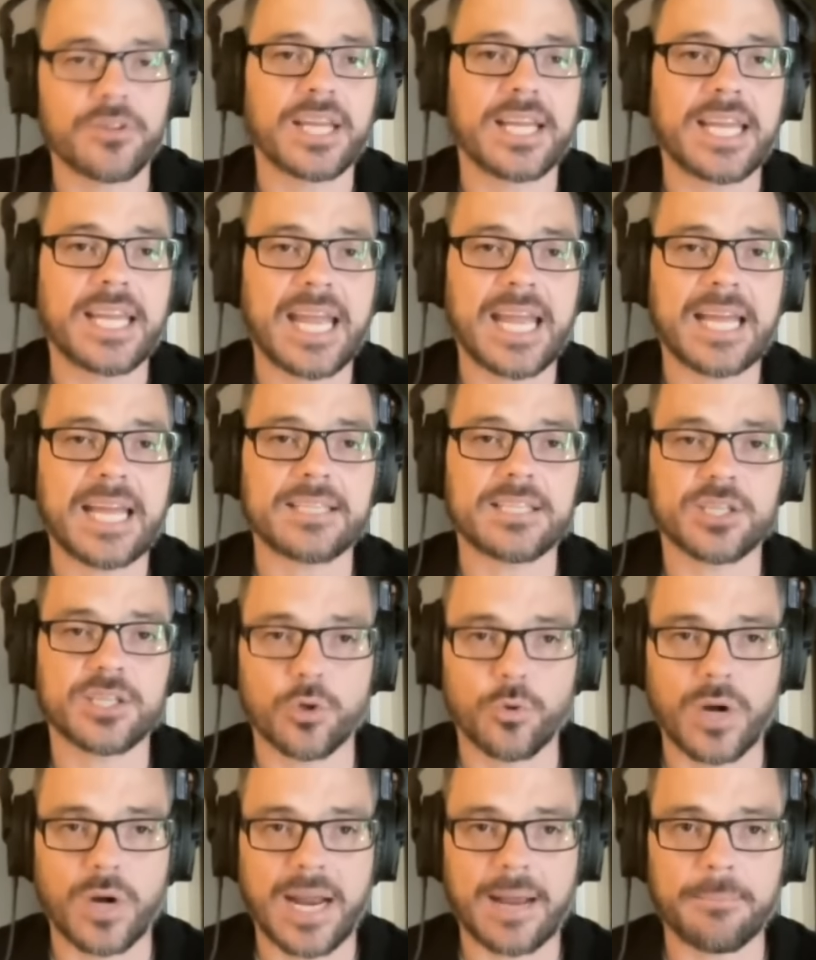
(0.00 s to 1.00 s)
They can't
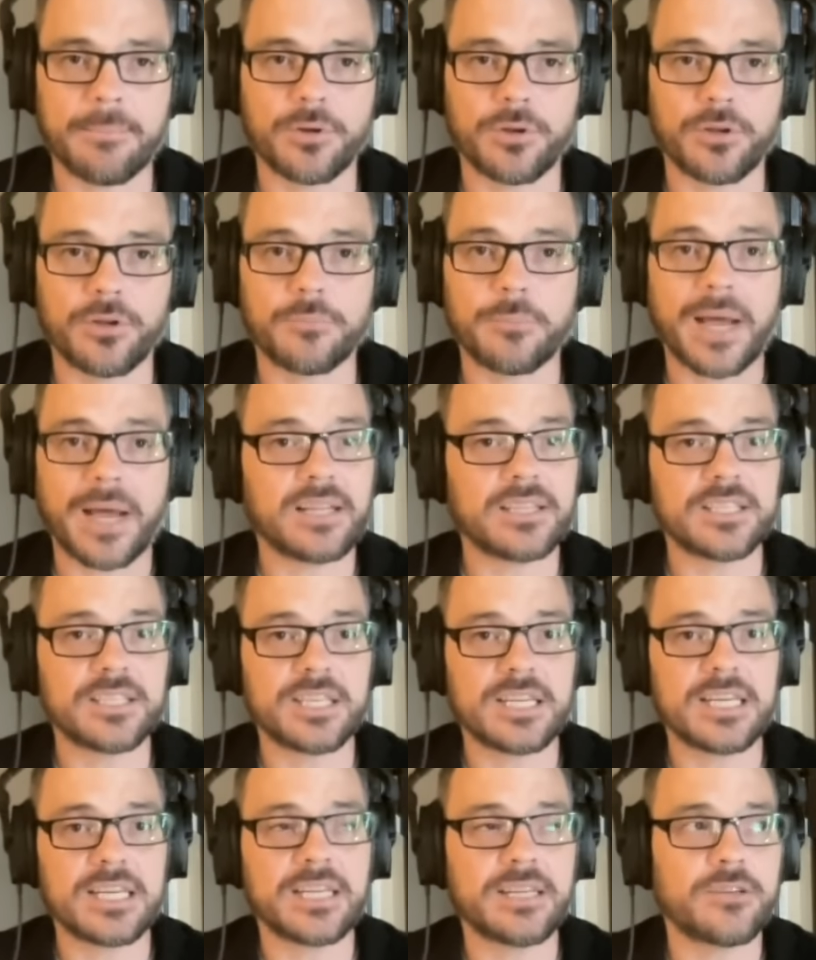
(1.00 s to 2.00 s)
scramble.
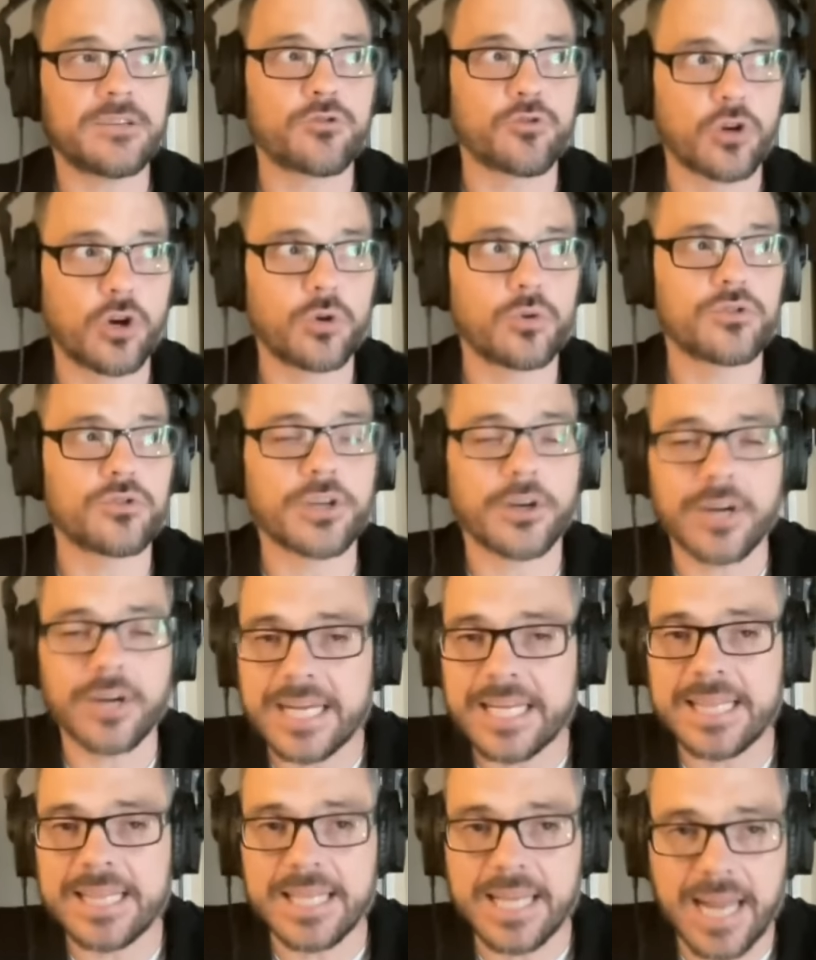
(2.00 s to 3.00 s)
Palestinian drones are
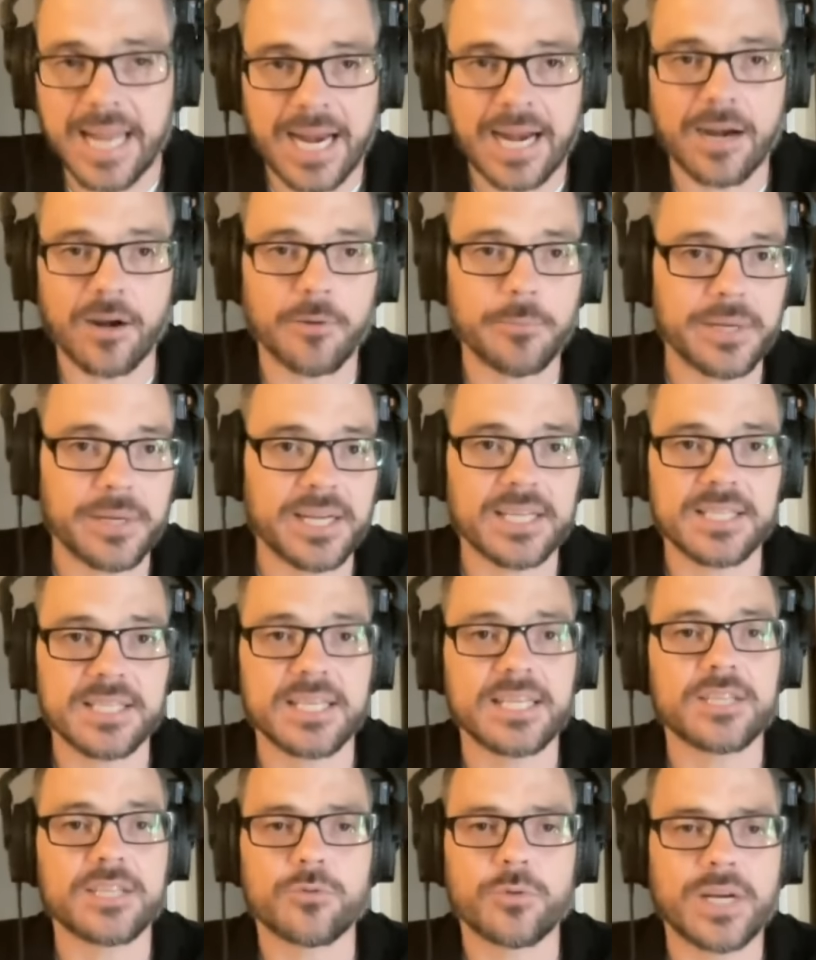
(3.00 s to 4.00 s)
in the air because
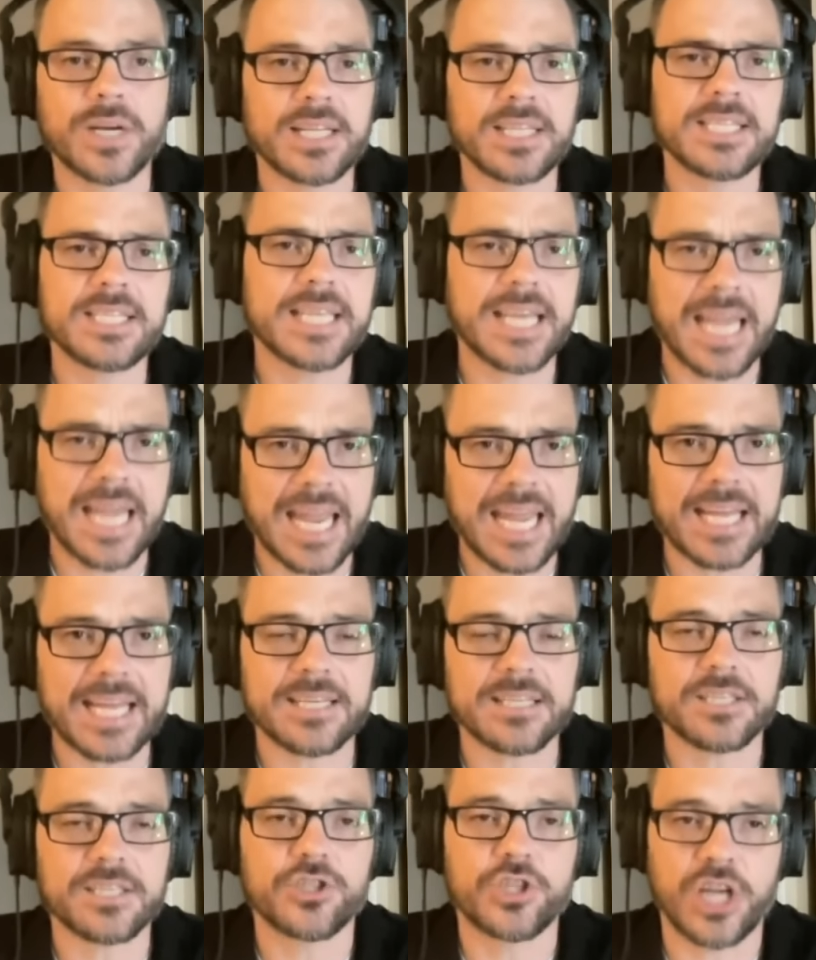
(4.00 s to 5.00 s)
the Israelis can't
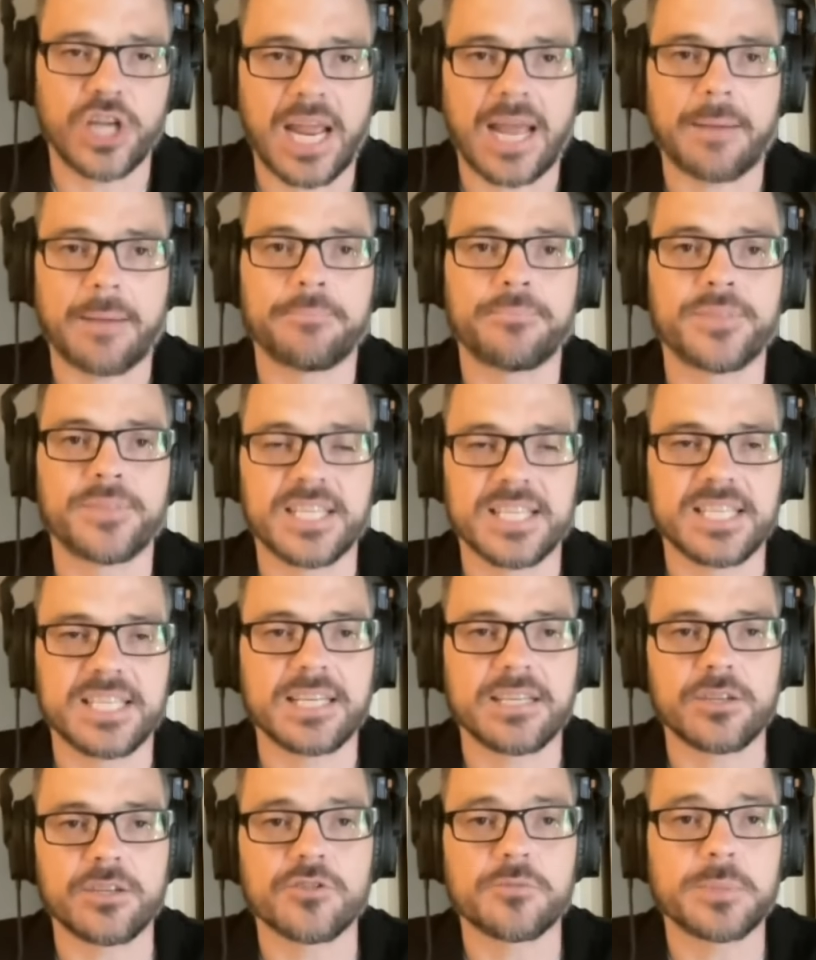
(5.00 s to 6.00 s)
jam the
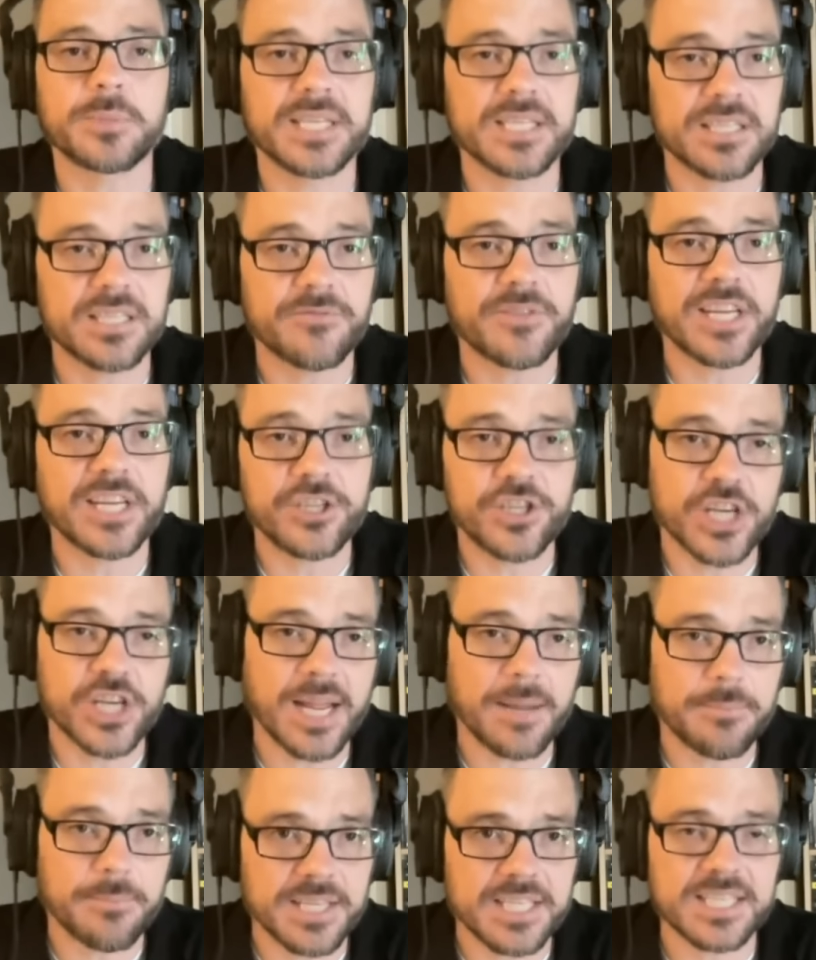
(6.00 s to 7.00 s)
signals, because if they
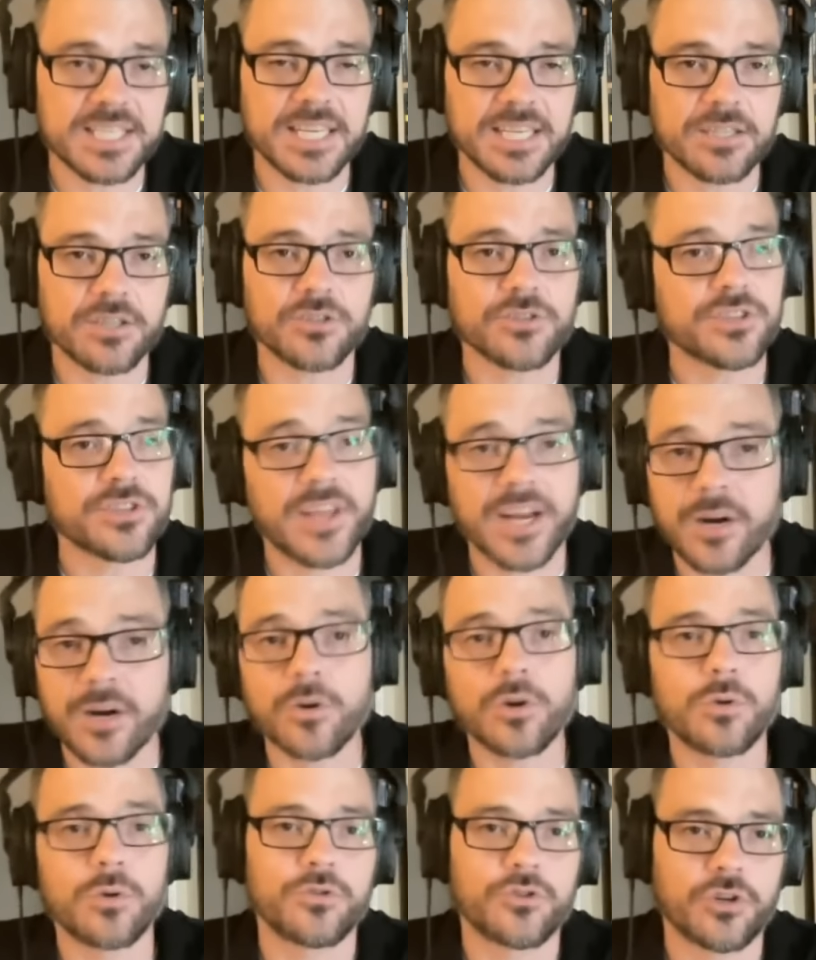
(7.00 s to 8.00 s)
jam the signals, their
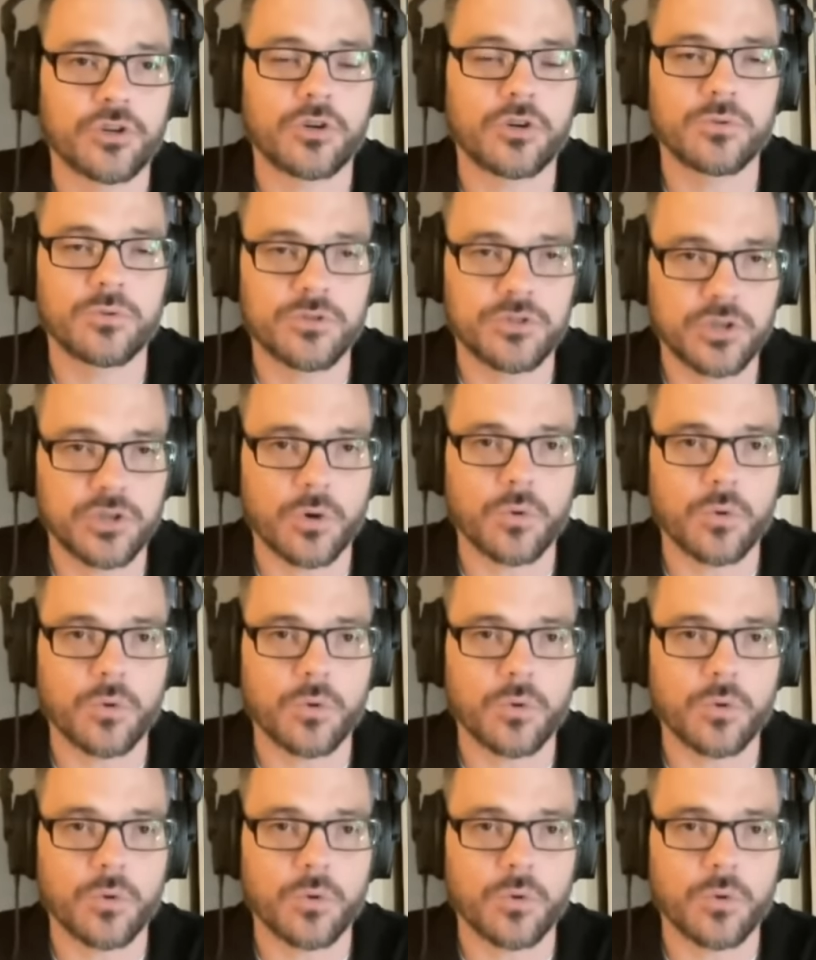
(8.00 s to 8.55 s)
own drones don't